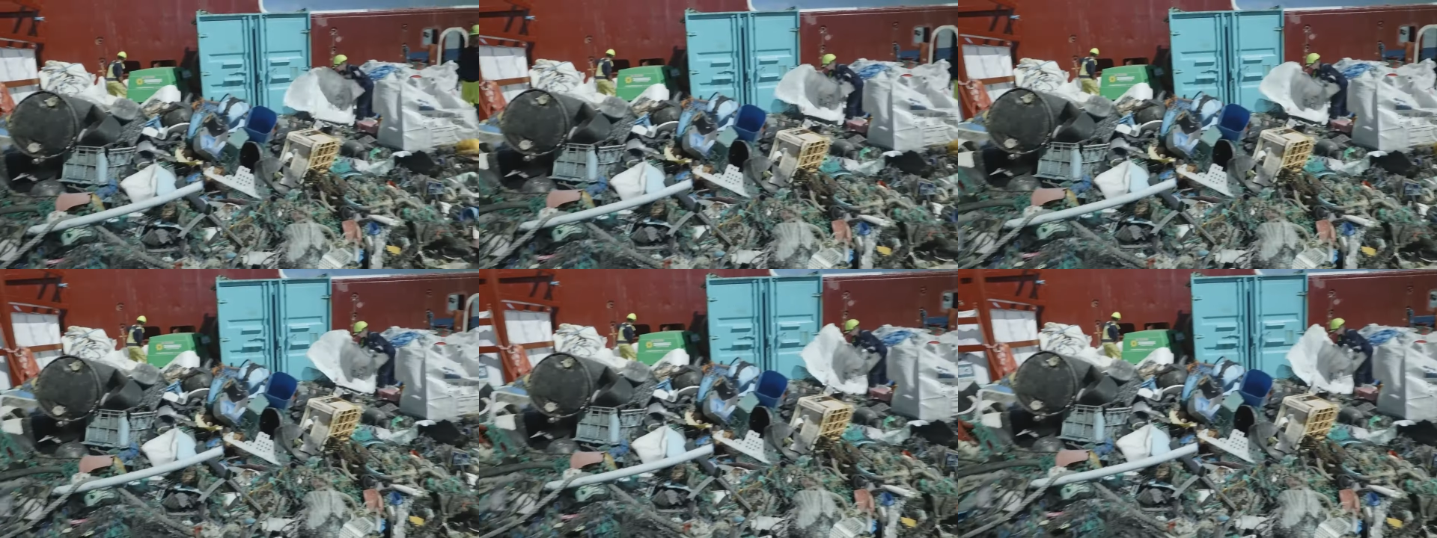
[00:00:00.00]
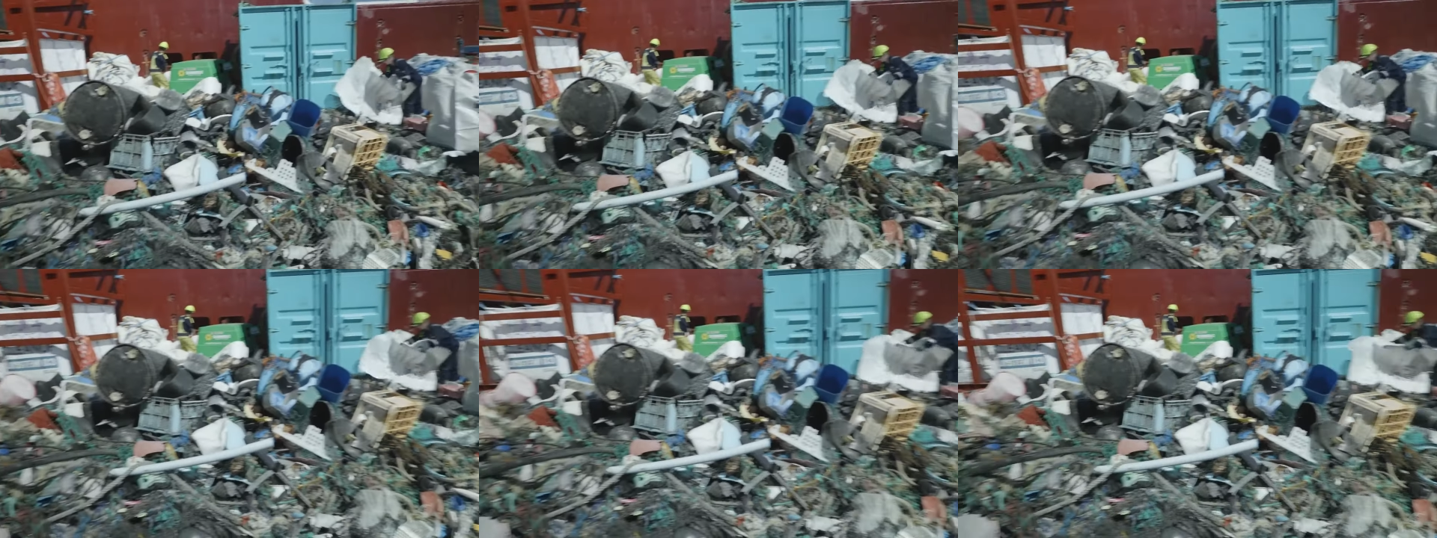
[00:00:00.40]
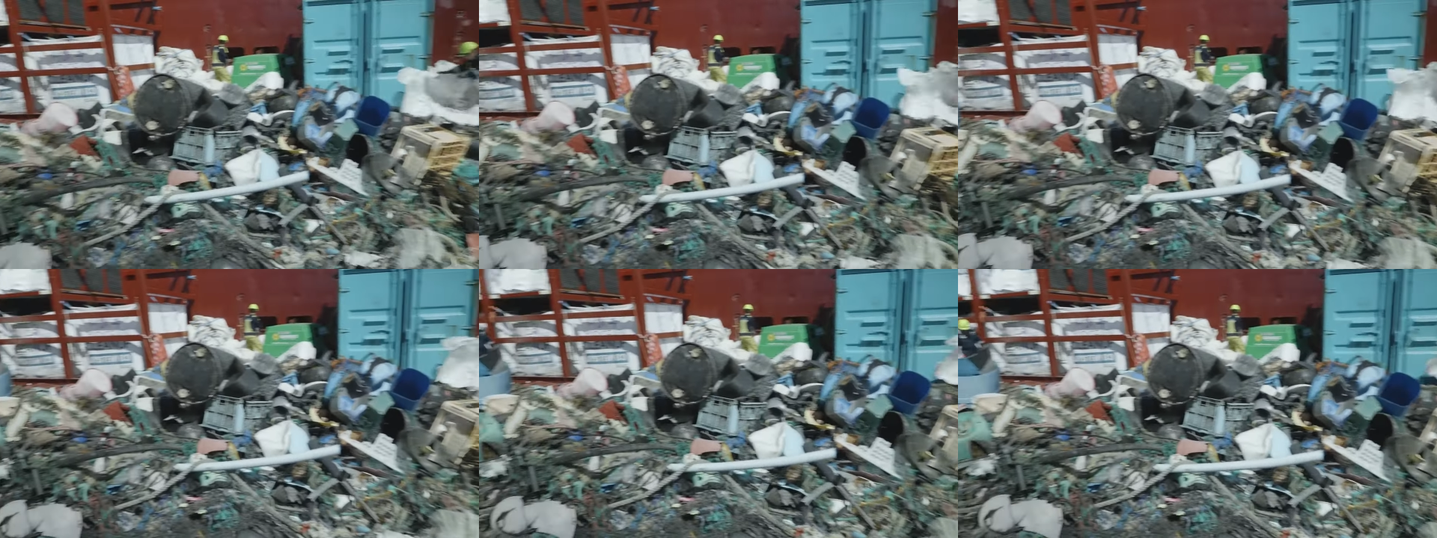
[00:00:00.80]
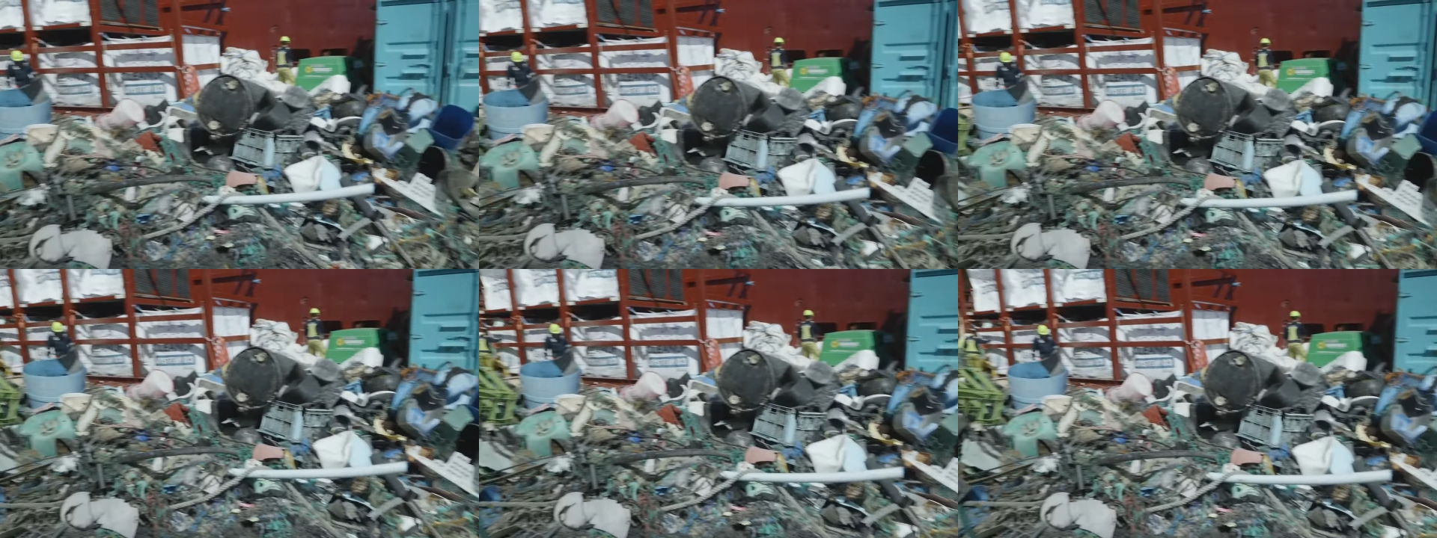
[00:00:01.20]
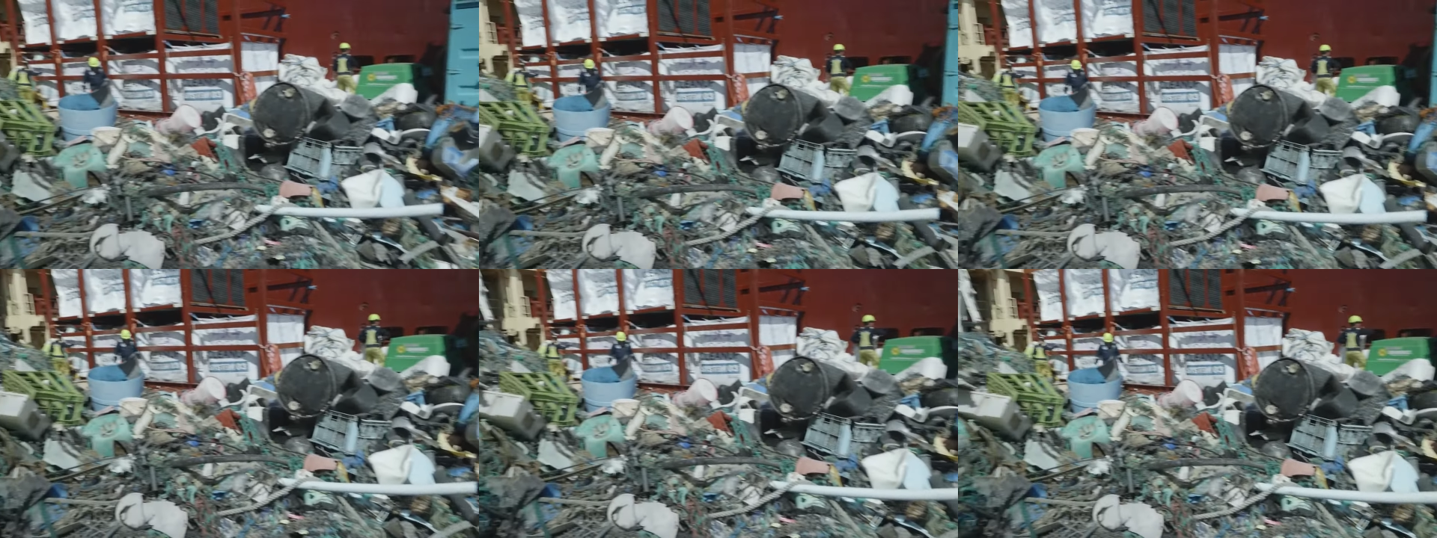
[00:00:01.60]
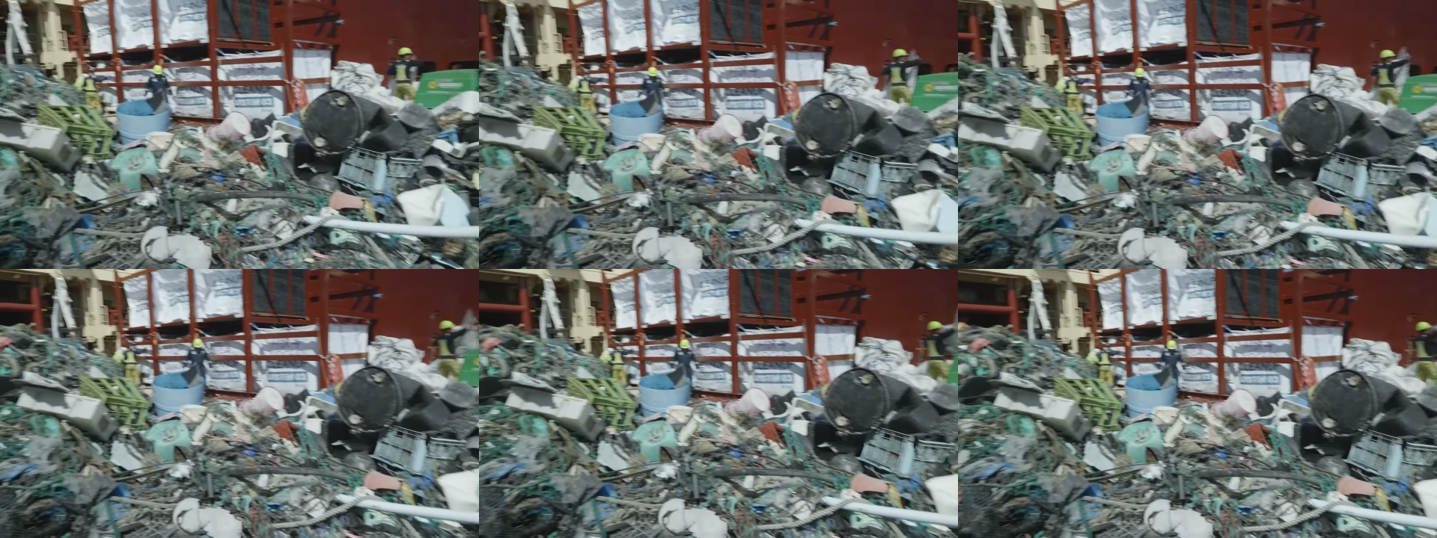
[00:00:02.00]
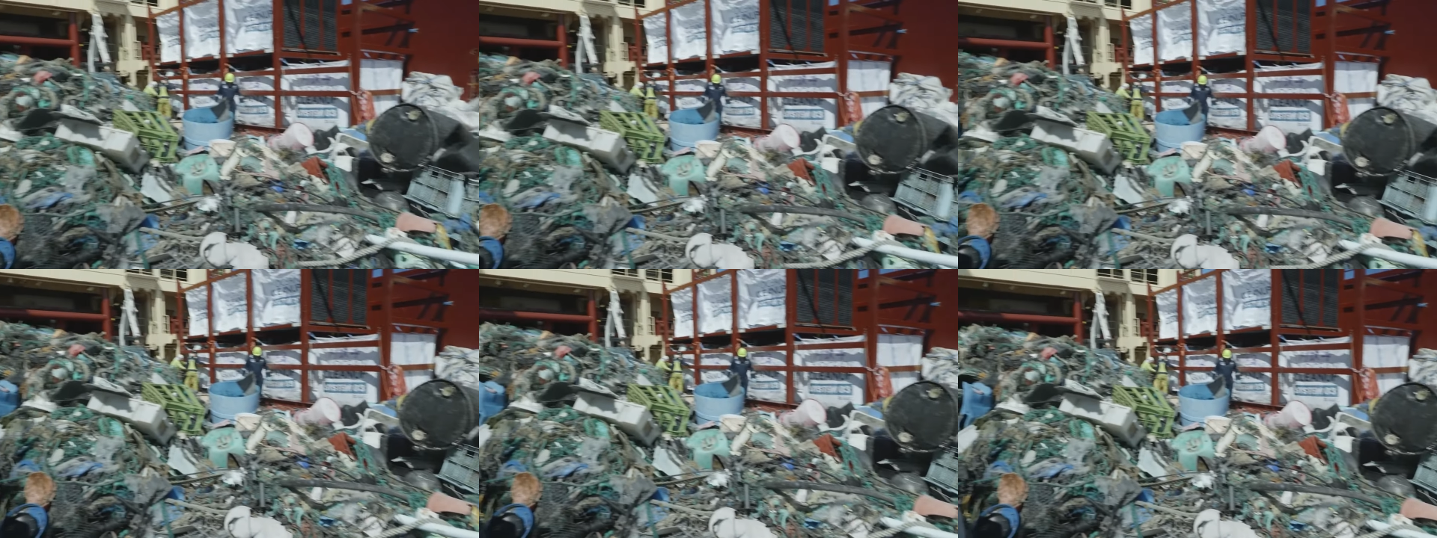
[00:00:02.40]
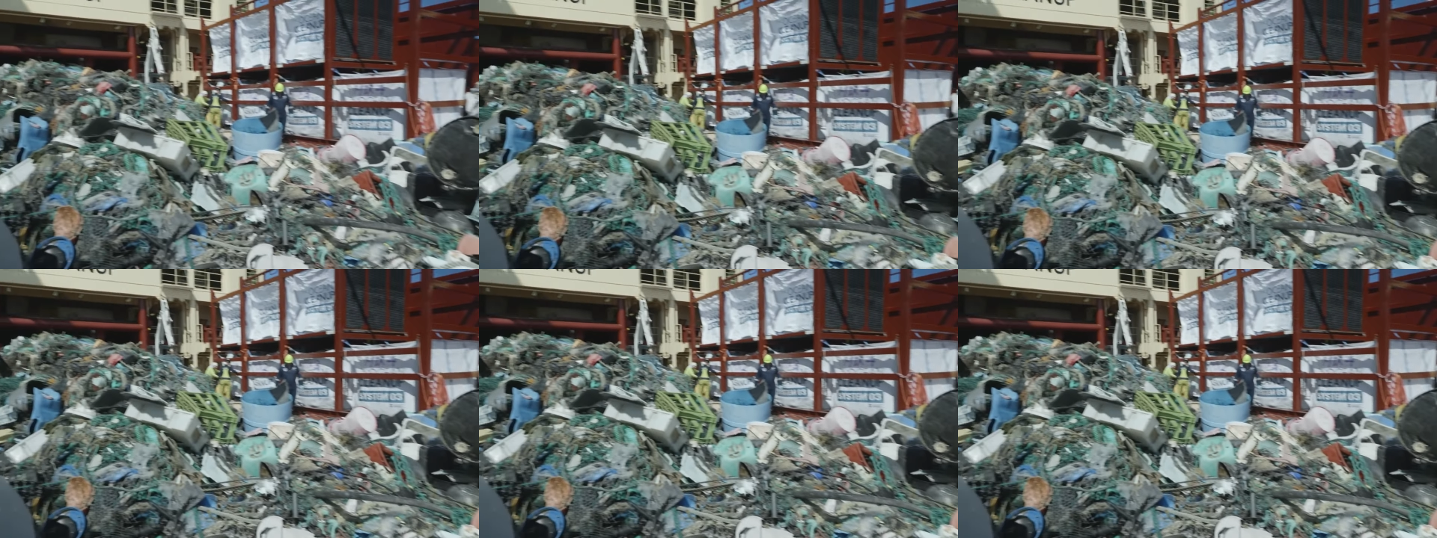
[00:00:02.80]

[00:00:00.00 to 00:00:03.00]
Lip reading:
[unreadable: no face in view]